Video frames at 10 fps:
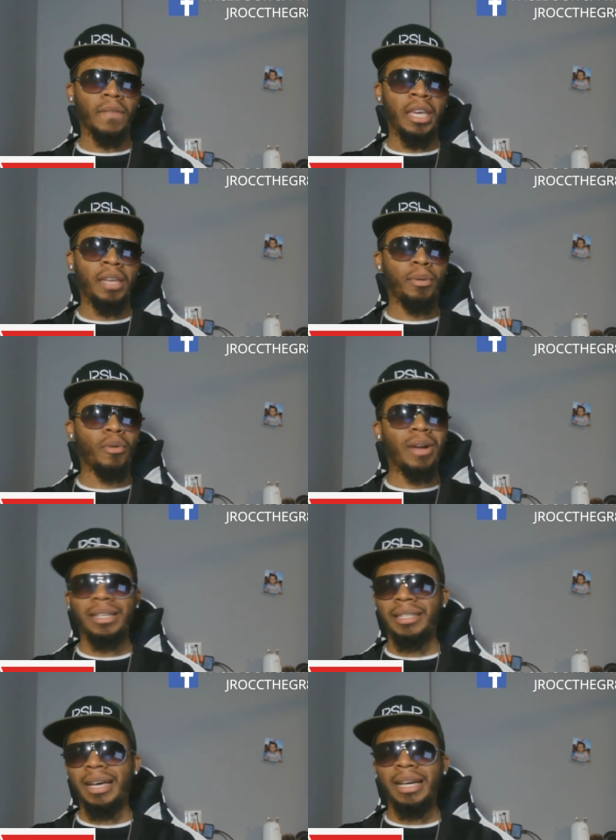and
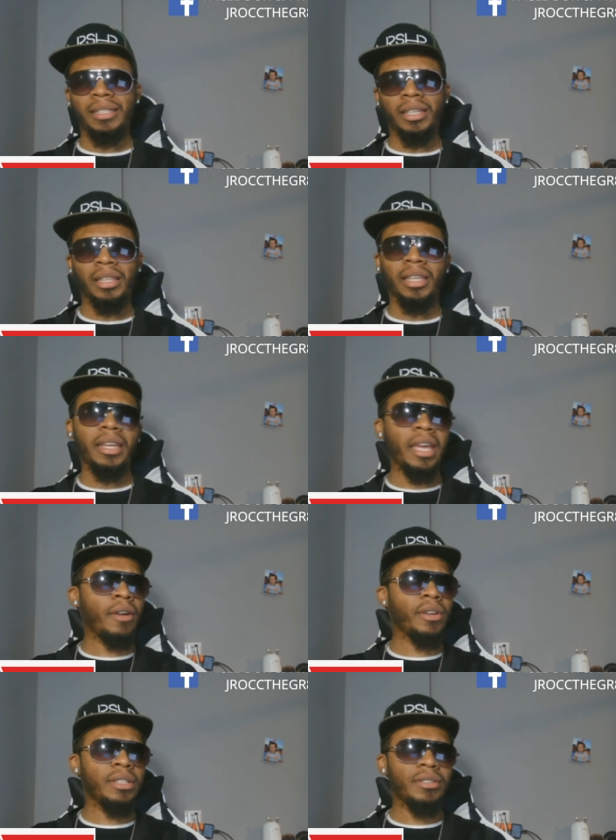peroxide to clean
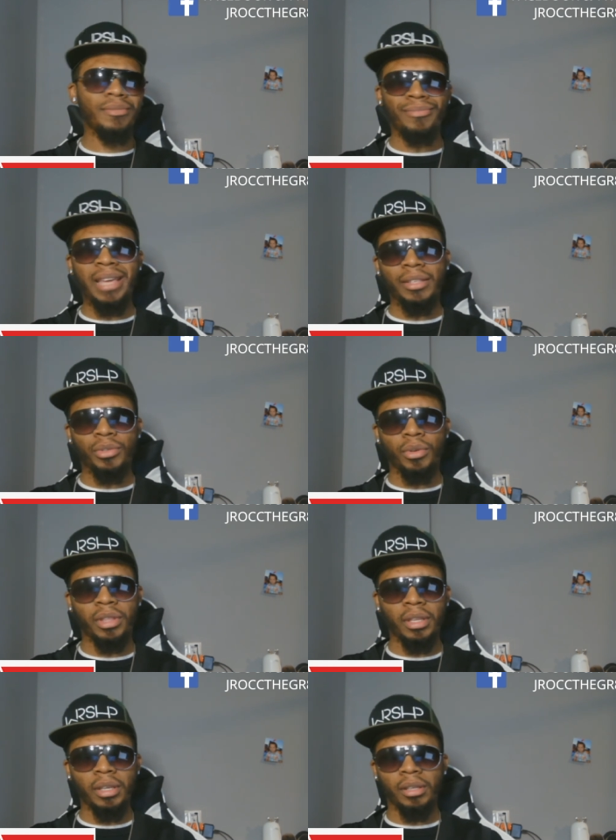areas, that sort of
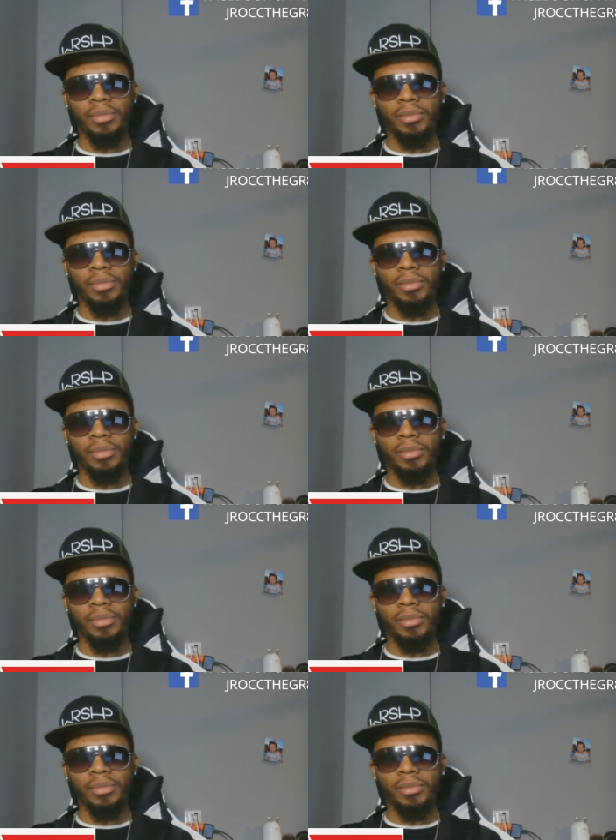thing.